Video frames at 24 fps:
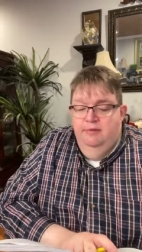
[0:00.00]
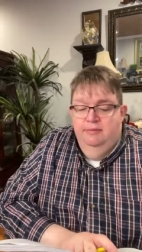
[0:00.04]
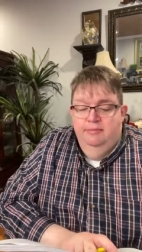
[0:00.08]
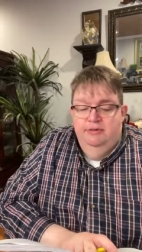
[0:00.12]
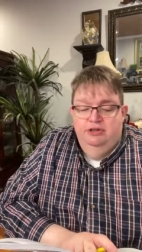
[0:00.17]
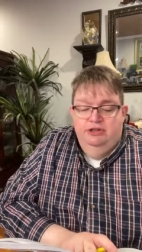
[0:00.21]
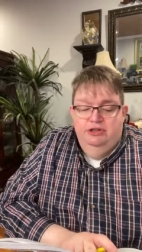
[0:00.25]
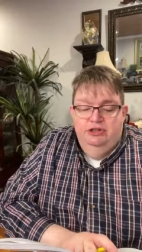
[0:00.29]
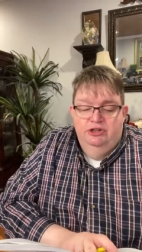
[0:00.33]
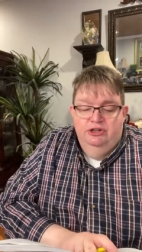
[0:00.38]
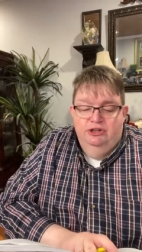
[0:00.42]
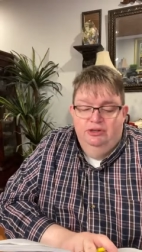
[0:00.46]

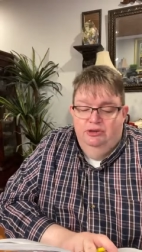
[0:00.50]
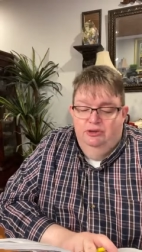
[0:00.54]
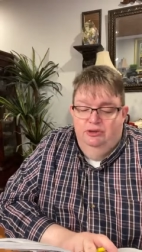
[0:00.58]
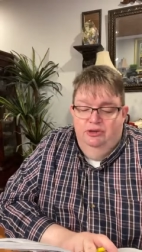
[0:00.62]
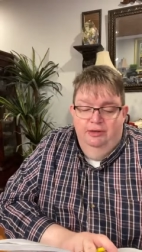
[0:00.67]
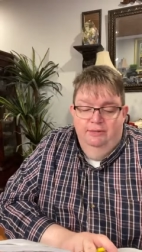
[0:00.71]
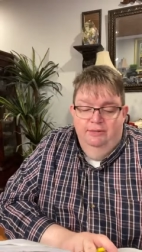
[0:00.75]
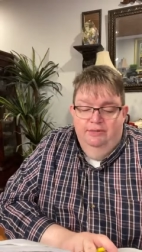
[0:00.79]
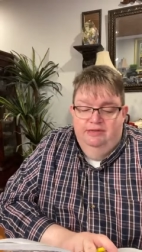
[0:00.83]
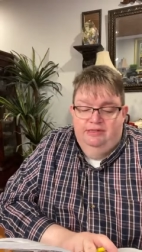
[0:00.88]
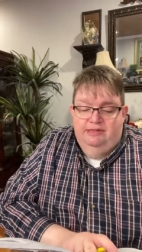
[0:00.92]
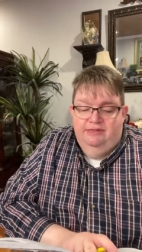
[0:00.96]
but she
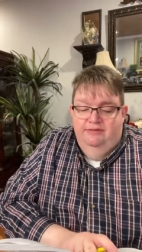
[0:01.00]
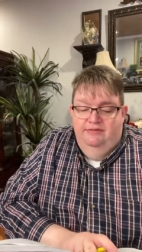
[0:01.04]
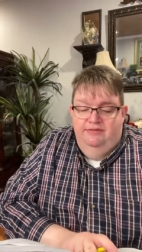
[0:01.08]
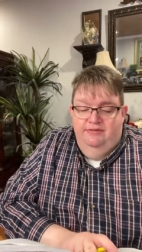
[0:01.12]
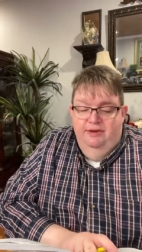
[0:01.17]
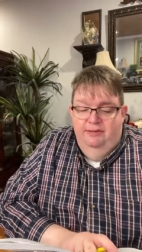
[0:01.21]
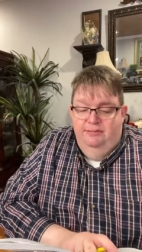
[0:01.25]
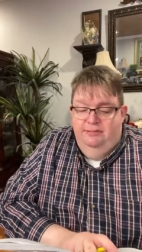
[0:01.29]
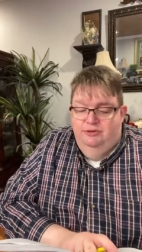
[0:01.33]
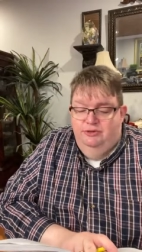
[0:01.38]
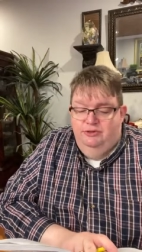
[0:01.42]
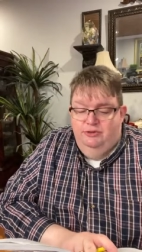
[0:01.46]
surely must have
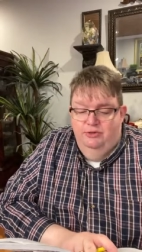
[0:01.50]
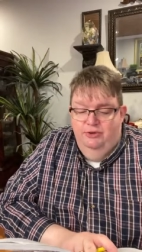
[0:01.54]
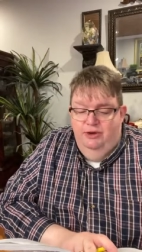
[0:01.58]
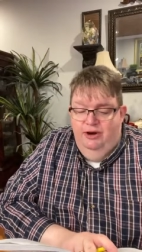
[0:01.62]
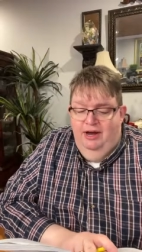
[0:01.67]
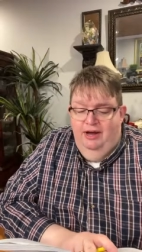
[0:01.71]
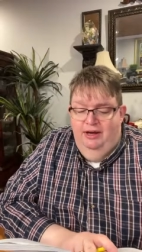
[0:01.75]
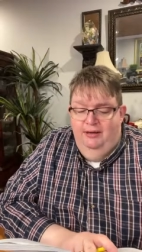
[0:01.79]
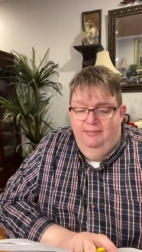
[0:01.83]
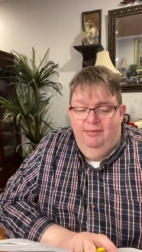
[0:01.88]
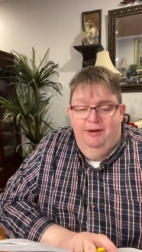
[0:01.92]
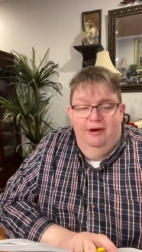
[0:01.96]
felt
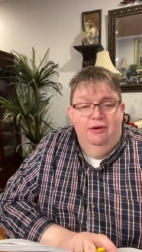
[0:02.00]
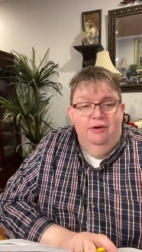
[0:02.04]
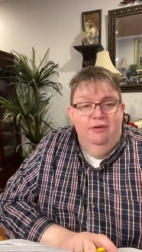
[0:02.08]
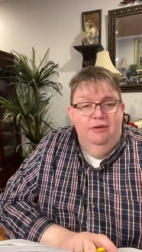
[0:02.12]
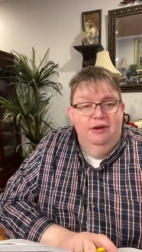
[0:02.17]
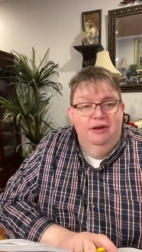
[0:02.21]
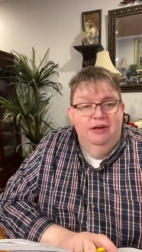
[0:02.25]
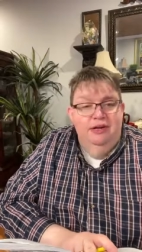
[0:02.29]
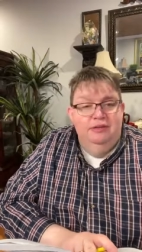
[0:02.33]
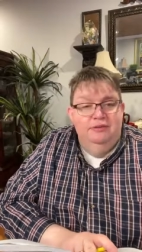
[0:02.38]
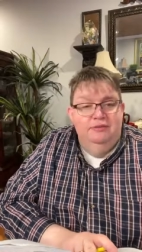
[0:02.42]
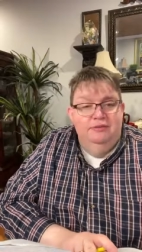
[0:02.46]
betrayed by her
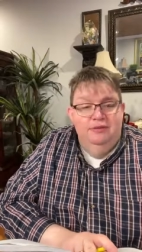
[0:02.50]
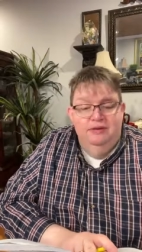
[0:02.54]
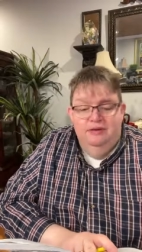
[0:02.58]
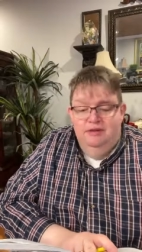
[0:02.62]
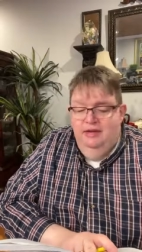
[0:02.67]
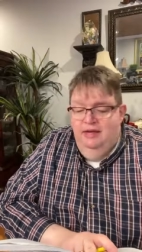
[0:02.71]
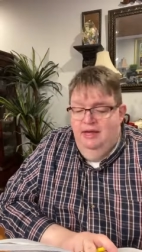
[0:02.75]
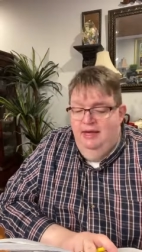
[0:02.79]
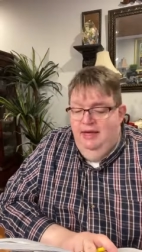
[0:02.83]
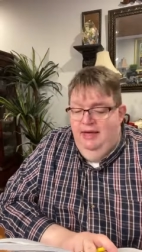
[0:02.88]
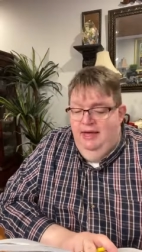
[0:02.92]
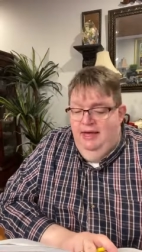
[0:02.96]
husband
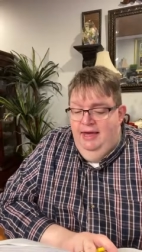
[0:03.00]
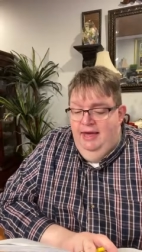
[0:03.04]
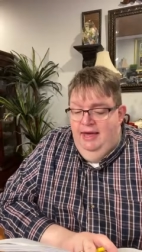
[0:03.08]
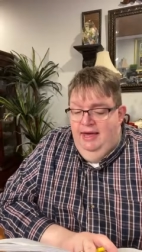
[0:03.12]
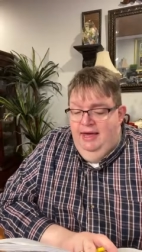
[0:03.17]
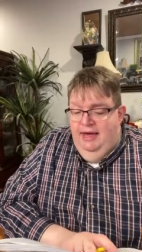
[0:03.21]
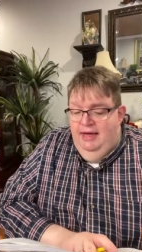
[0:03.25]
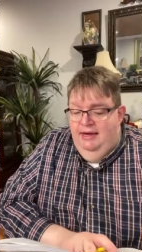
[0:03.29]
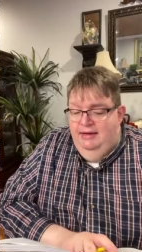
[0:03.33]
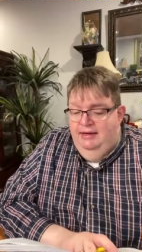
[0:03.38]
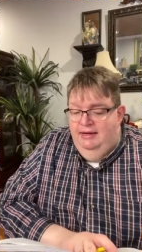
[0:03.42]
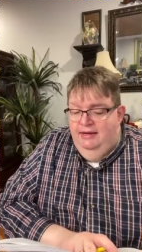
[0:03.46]

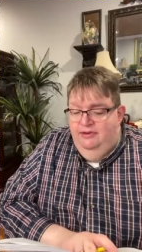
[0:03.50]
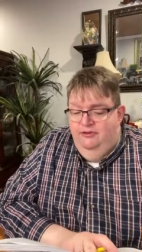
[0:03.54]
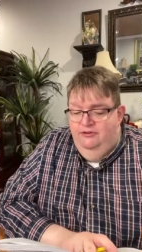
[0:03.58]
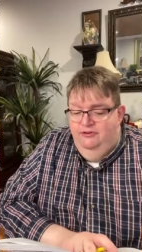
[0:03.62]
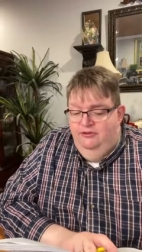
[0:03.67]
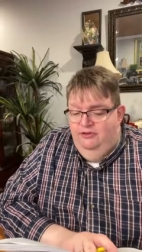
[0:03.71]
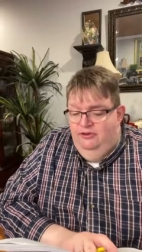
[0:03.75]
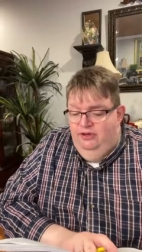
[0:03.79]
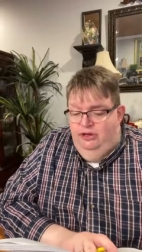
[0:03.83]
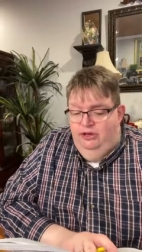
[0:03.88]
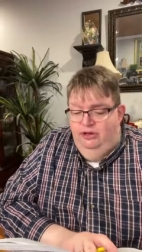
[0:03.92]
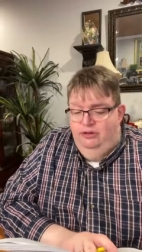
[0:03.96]
and
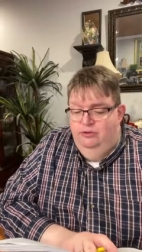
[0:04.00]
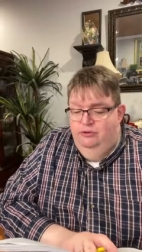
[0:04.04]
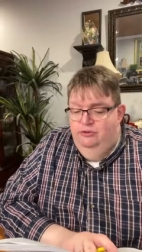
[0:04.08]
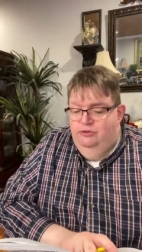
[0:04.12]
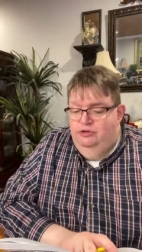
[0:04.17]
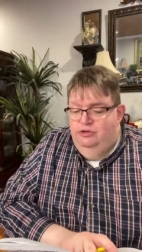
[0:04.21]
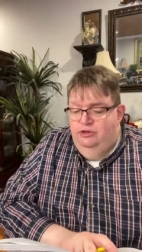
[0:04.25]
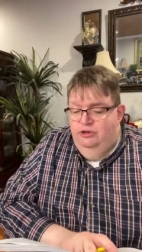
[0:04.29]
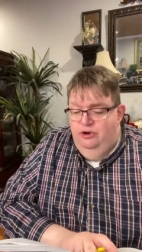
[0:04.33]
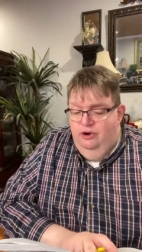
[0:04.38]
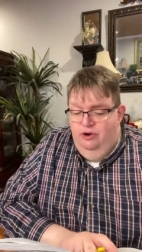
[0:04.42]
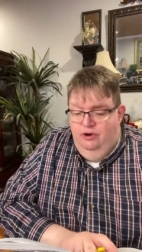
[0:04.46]

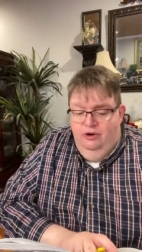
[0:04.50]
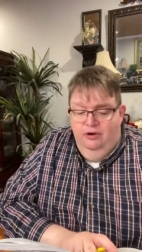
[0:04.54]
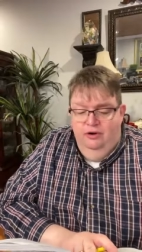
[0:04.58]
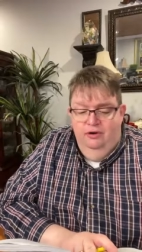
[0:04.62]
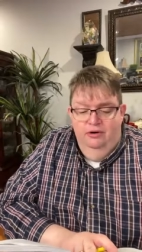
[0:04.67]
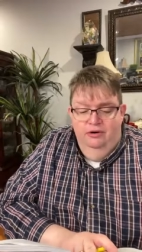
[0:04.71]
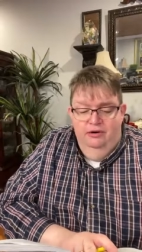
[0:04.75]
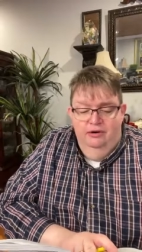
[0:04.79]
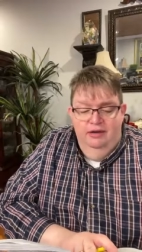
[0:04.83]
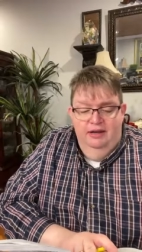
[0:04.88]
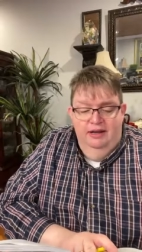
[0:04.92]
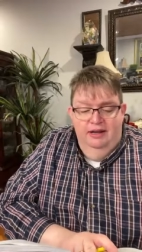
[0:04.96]
confused and
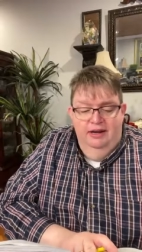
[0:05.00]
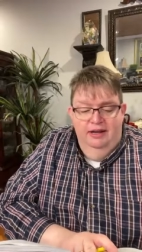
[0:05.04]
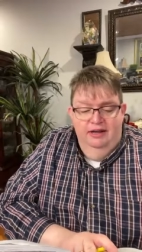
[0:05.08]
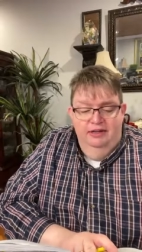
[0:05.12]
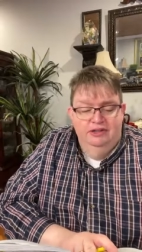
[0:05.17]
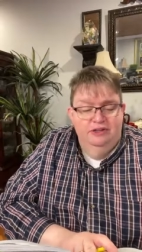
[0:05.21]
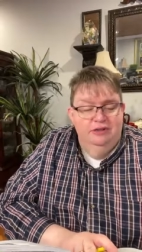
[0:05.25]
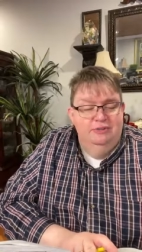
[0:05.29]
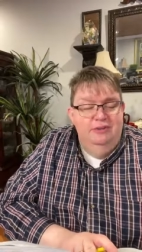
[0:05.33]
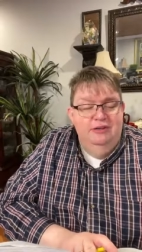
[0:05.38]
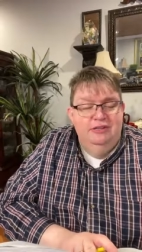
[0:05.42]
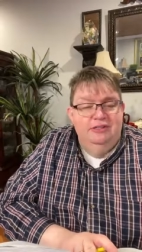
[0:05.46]
hurt, and
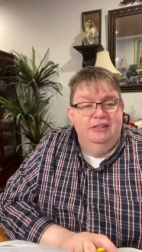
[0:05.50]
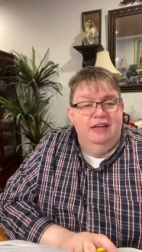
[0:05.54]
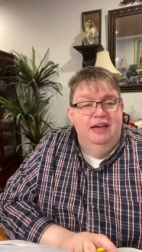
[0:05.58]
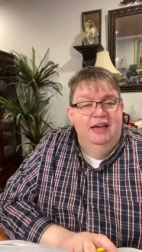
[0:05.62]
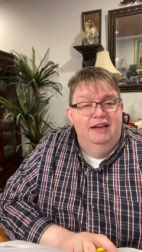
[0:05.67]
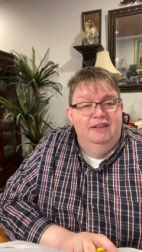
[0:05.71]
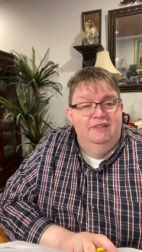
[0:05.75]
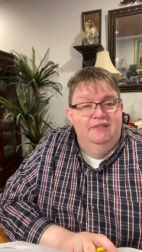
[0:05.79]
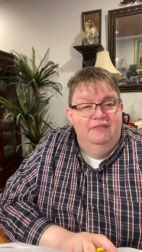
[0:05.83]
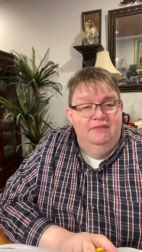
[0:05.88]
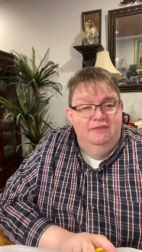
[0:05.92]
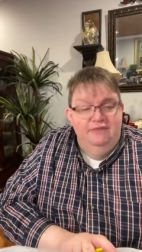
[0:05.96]
she must have
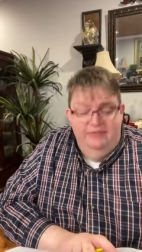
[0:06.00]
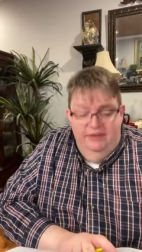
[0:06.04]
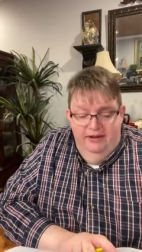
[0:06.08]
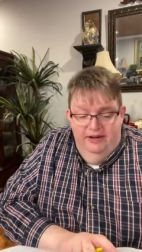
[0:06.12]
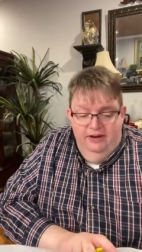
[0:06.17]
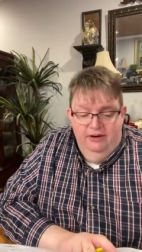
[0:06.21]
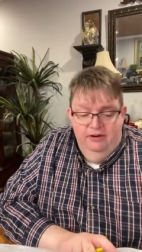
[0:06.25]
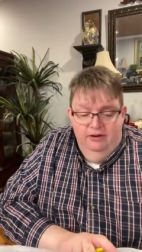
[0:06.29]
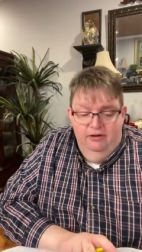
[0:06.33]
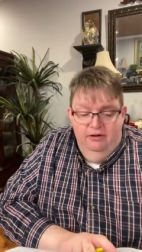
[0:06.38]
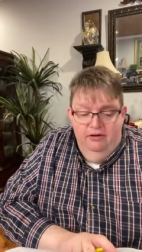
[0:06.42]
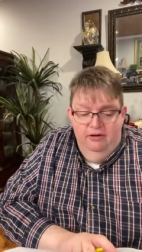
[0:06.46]
had
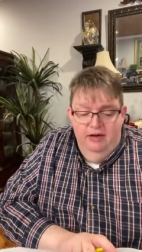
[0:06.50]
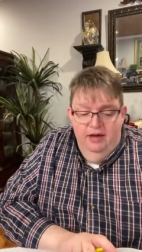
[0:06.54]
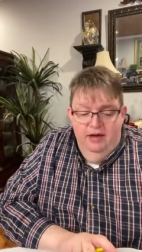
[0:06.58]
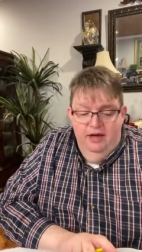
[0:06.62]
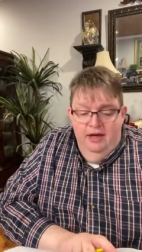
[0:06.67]
fear